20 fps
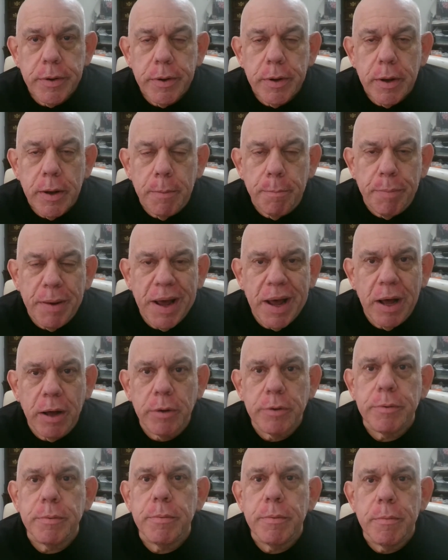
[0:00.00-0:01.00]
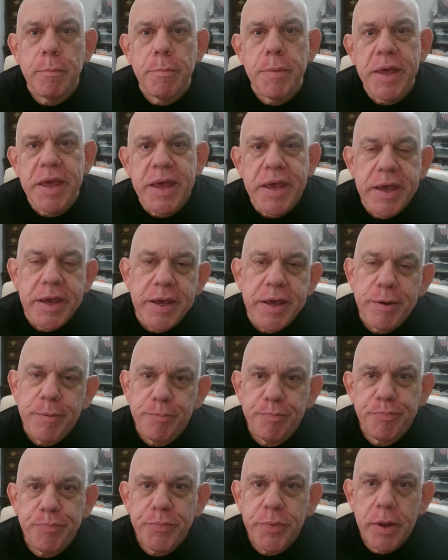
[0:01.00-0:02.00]
about me
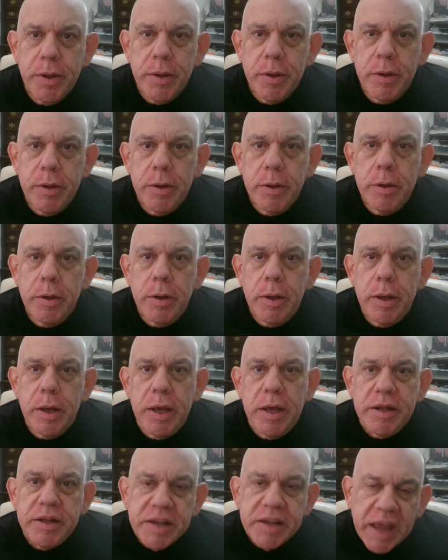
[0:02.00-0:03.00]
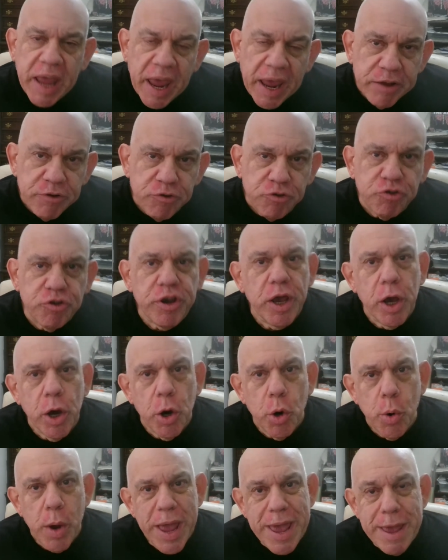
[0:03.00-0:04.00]
and
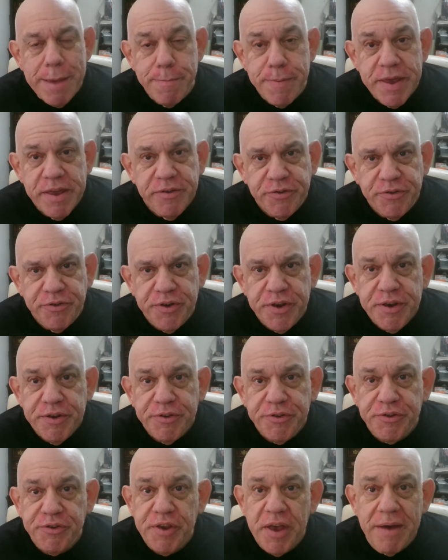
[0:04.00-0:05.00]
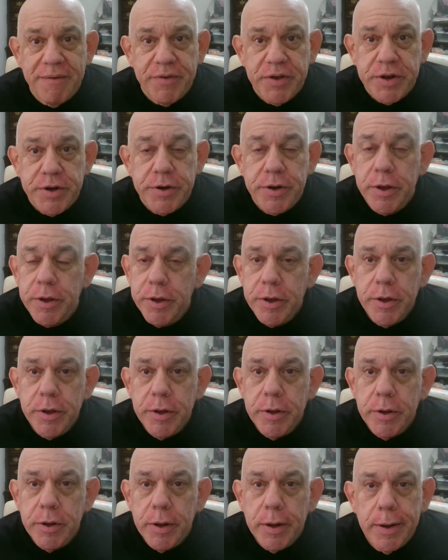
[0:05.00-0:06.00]
KGO ABC7.
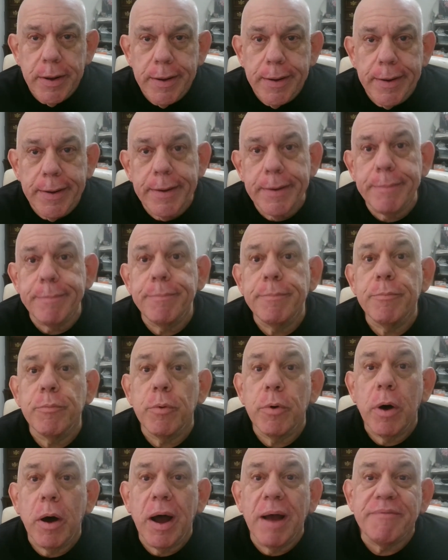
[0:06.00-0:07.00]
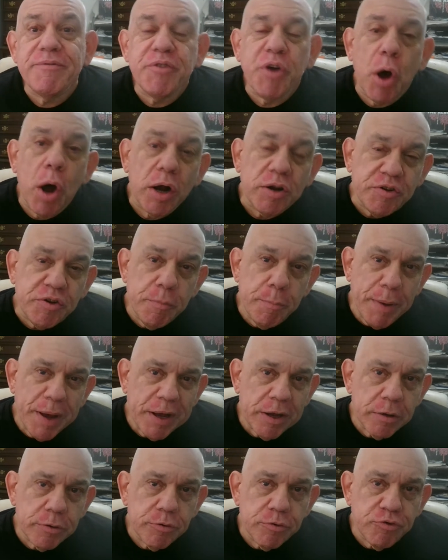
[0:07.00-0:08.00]
Uh, I've talked
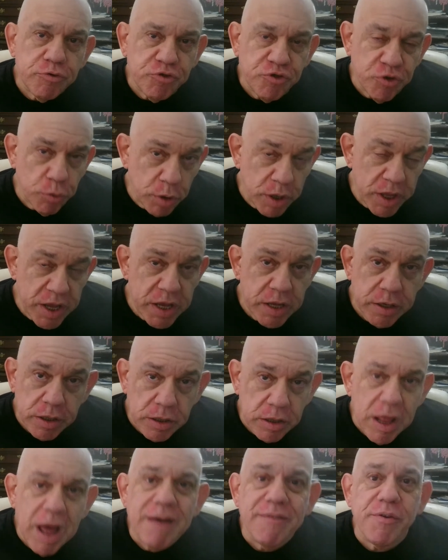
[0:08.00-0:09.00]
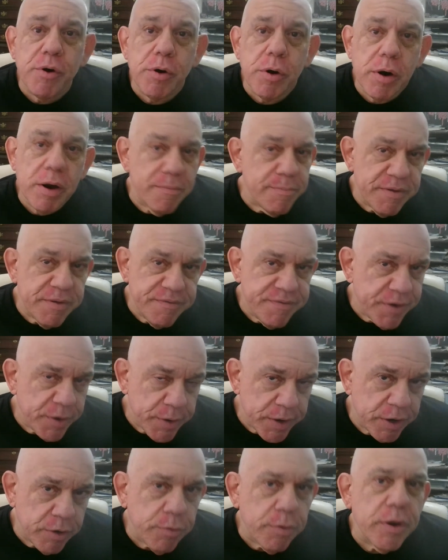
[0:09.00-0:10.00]
about Julian Glover. I've been very
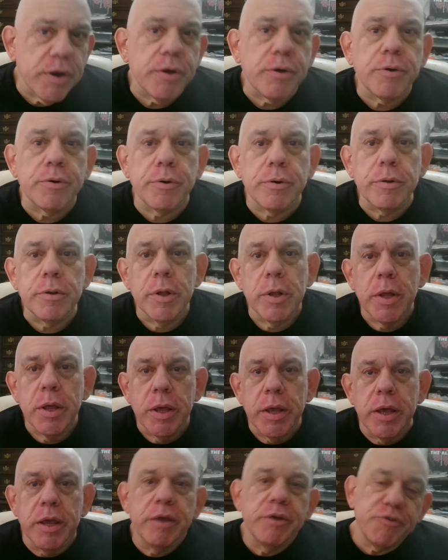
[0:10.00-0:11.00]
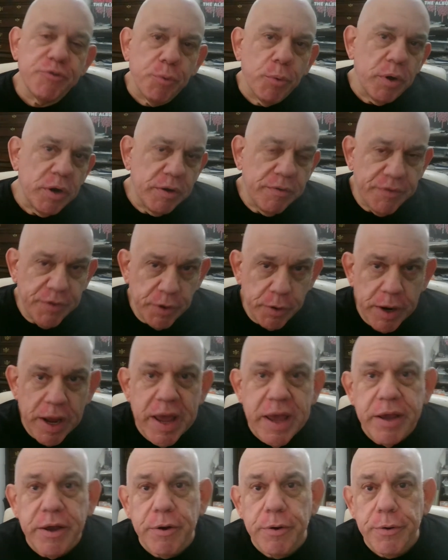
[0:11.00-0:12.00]
critical. He is one of their
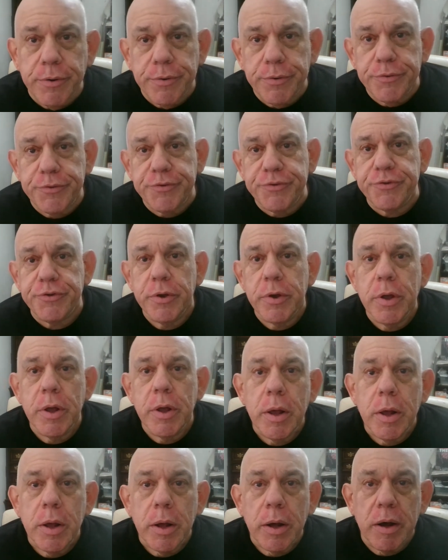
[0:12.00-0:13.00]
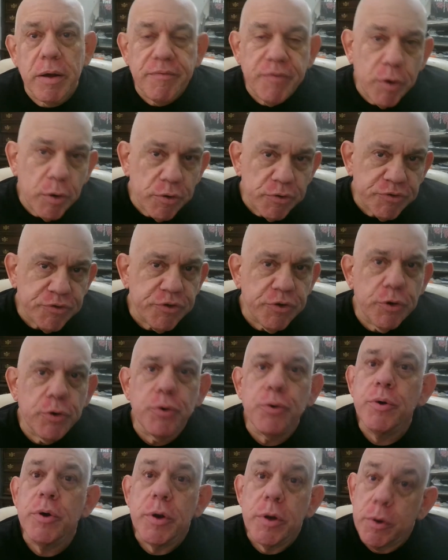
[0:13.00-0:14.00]
anchors. I've
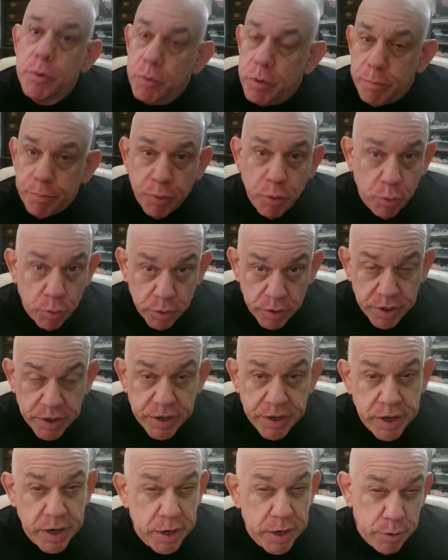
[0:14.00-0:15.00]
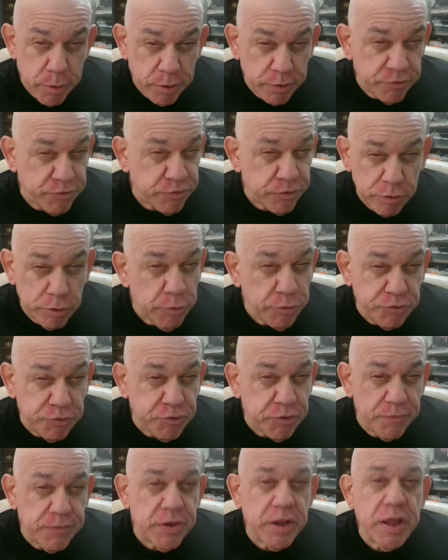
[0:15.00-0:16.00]
also reported here
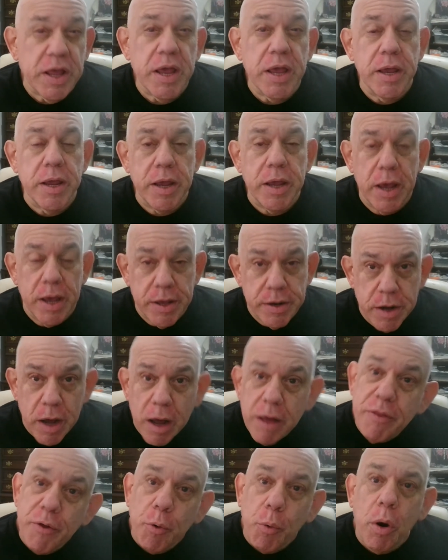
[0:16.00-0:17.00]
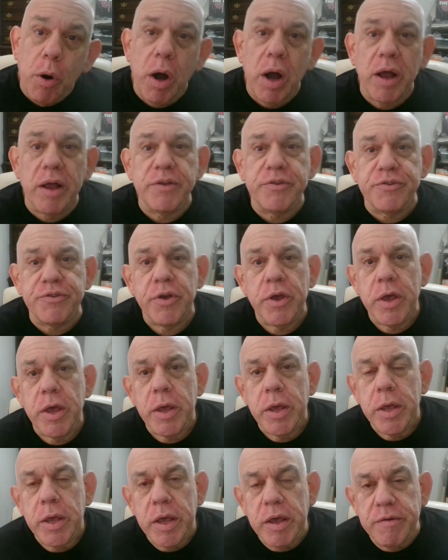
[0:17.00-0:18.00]
exclusively and otherwise
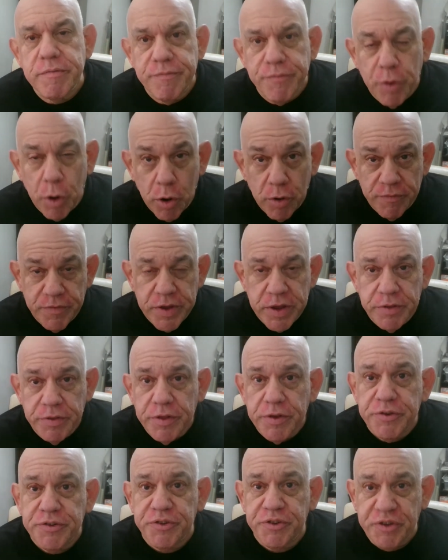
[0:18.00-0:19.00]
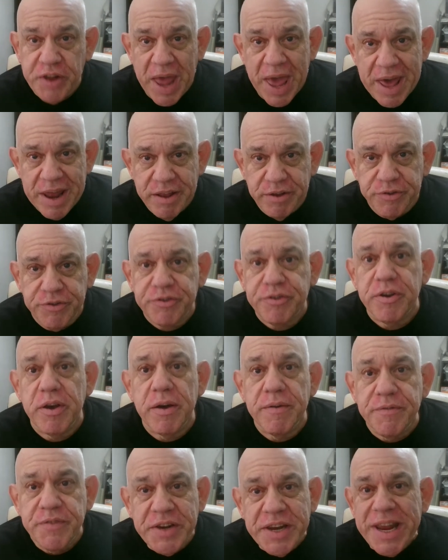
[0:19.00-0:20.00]
involving the status
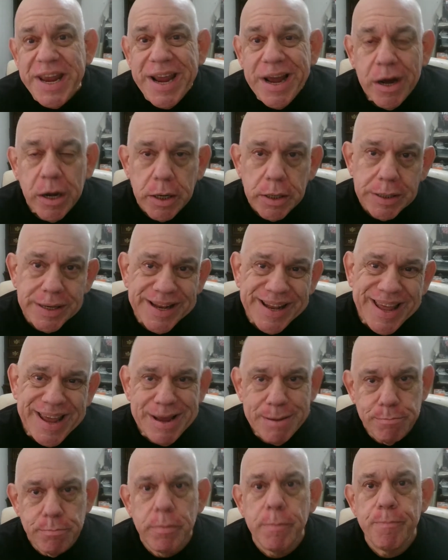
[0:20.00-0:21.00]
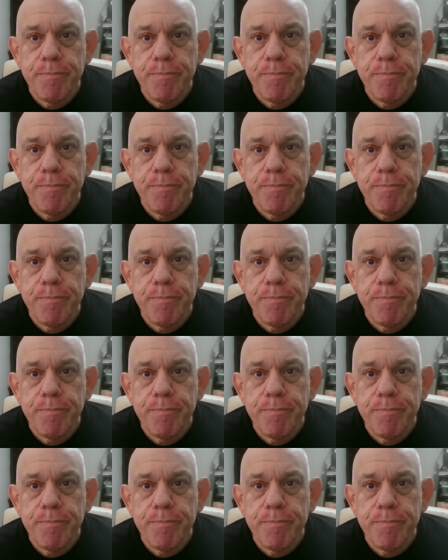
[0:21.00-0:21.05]
of Dion Lim.